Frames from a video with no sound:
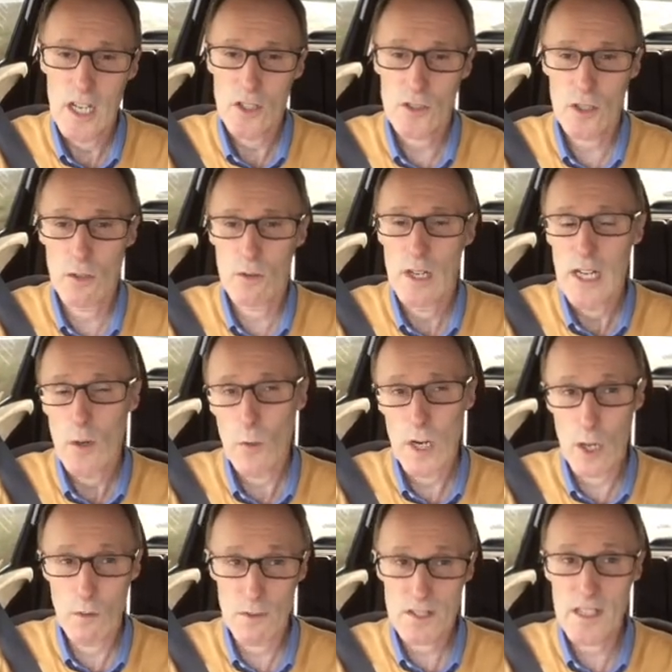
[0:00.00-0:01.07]
so when I
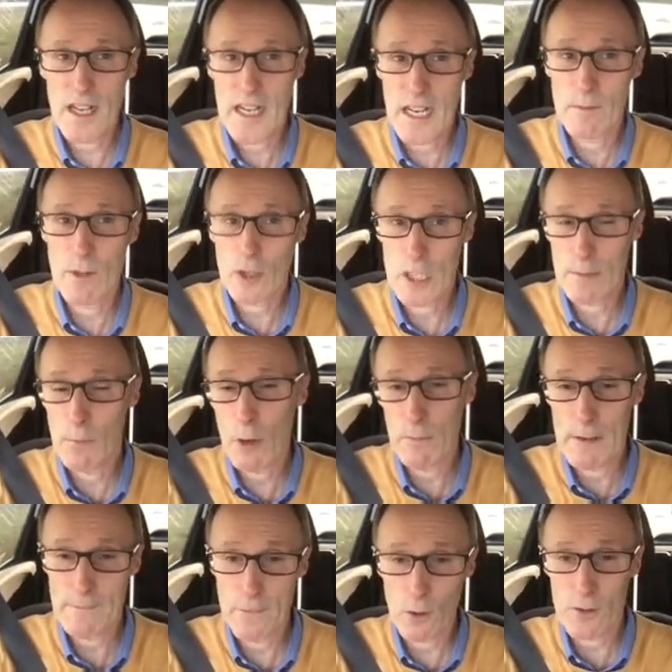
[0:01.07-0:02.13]
overtake him, I'm going to put
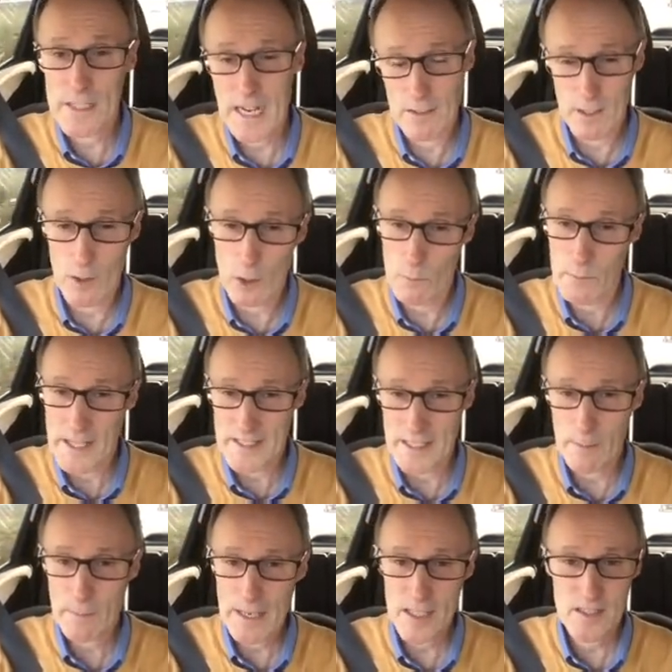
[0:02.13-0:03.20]
my foot down a little bit to get
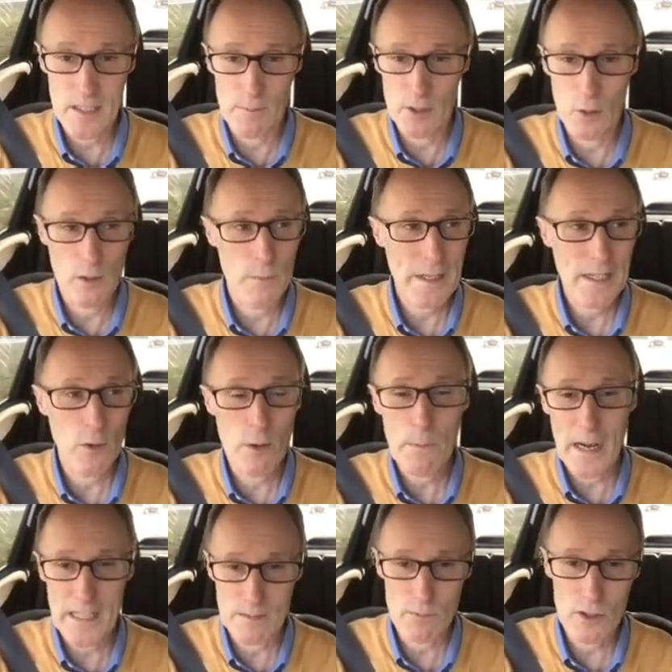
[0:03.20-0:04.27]
past him. I don't want to be going
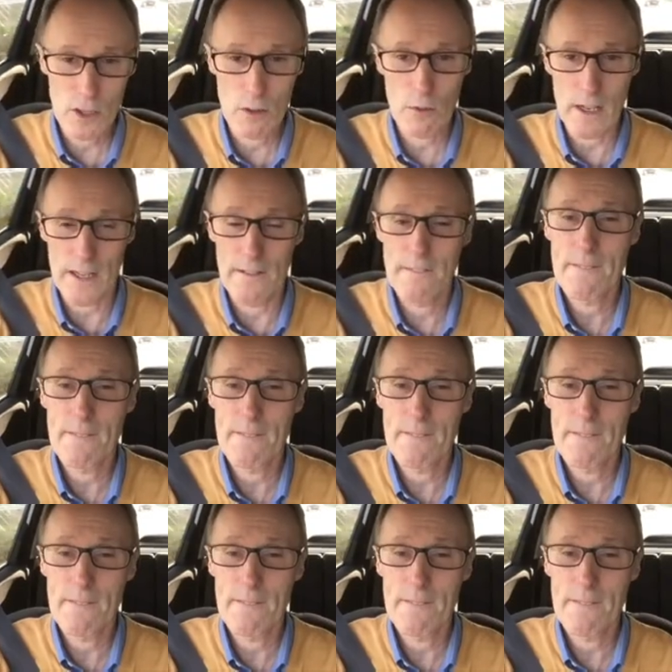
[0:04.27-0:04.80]
past him slowly.